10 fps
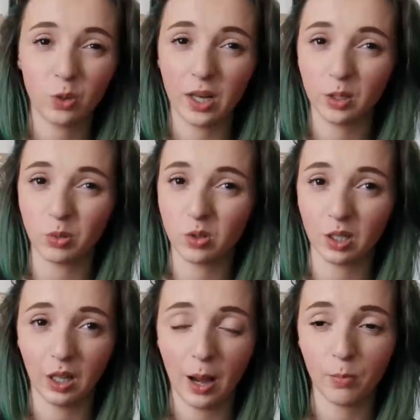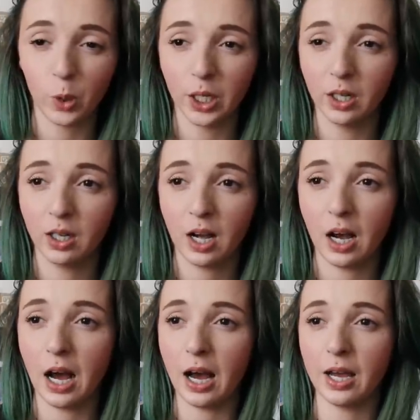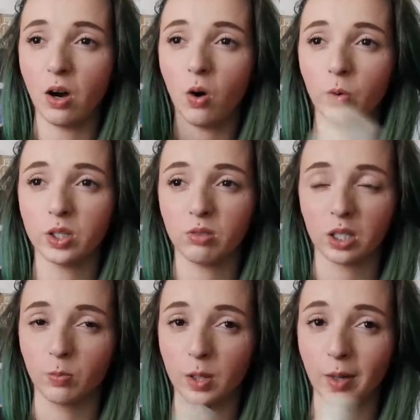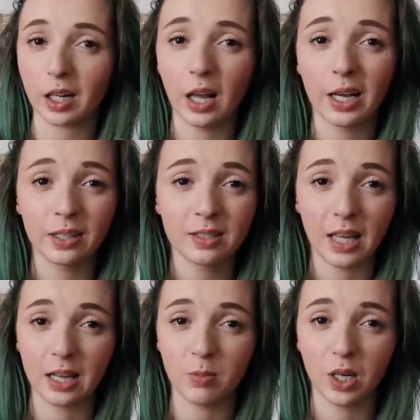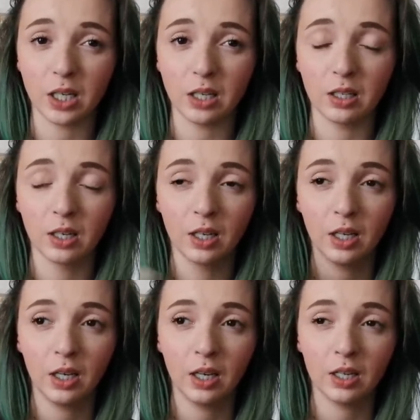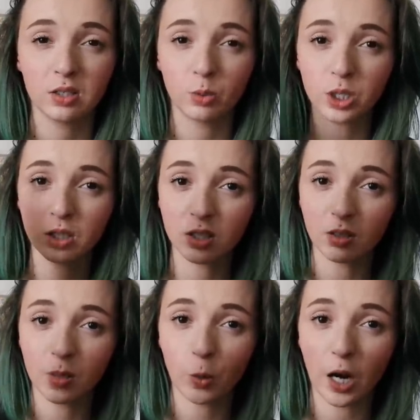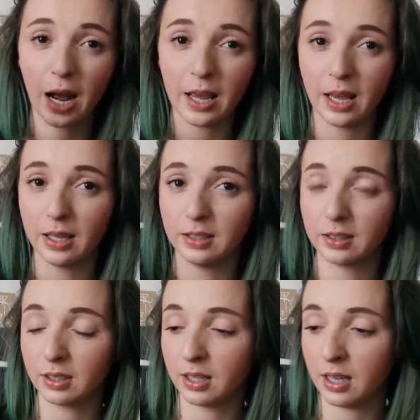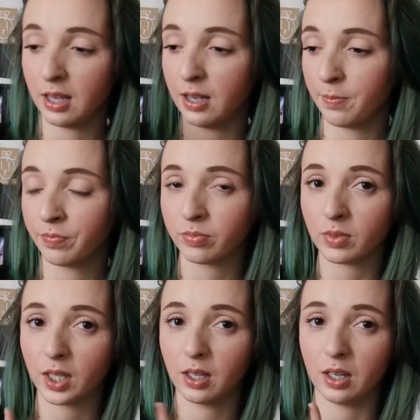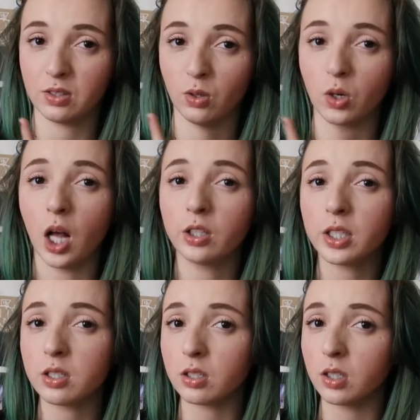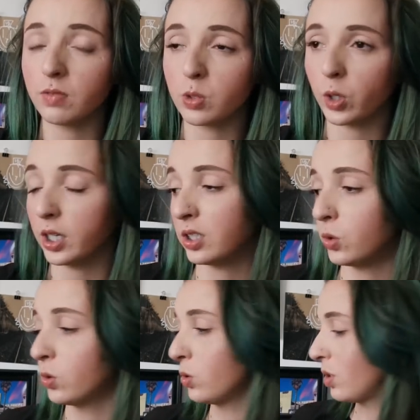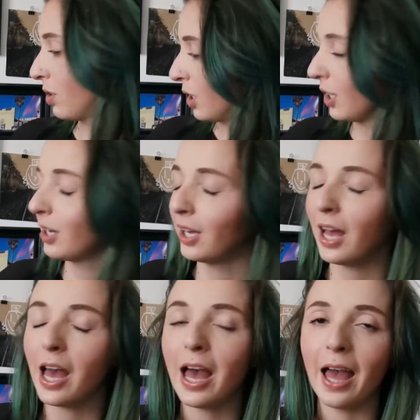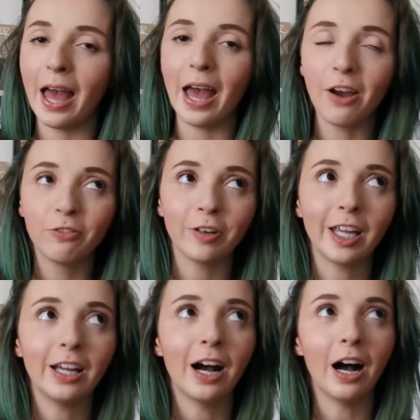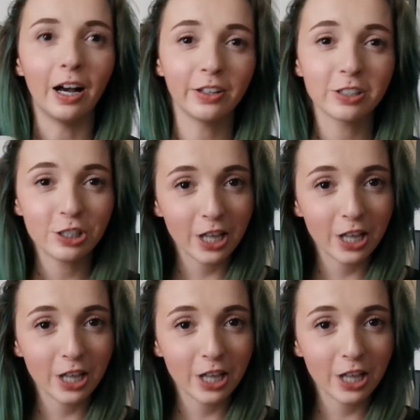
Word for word: you end up using a lot more. I always recommend my clients to anybody switch to something more high end. So color conserve is what I use every other